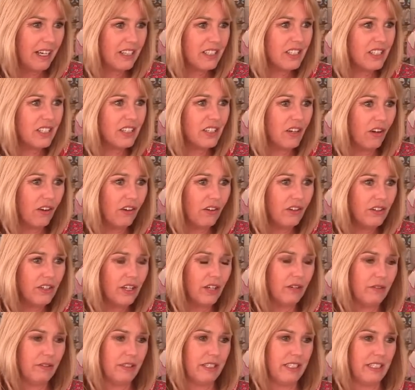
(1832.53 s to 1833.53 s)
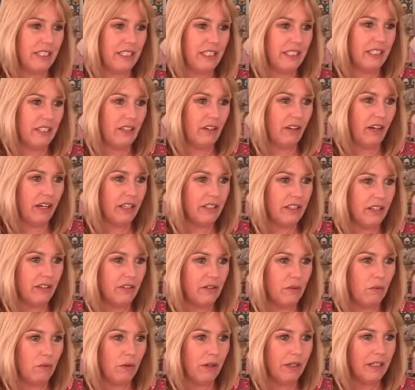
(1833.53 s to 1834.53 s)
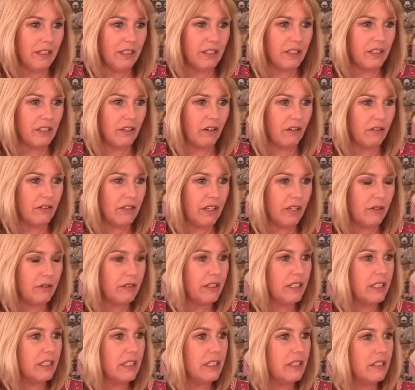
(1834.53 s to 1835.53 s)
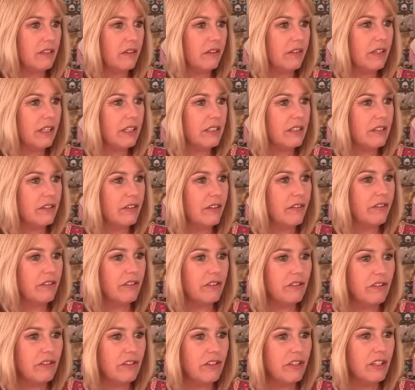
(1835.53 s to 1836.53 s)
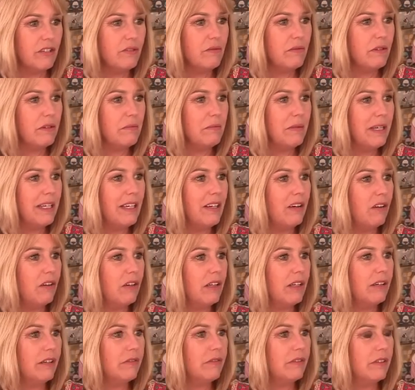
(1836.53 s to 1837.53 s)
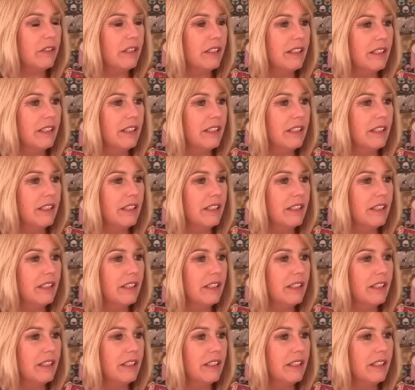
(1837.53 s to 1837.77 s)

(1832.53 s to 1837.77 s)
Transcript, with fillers: A star notice is on. I don't know why a star notice is on. That's nothing to do with me, Olive.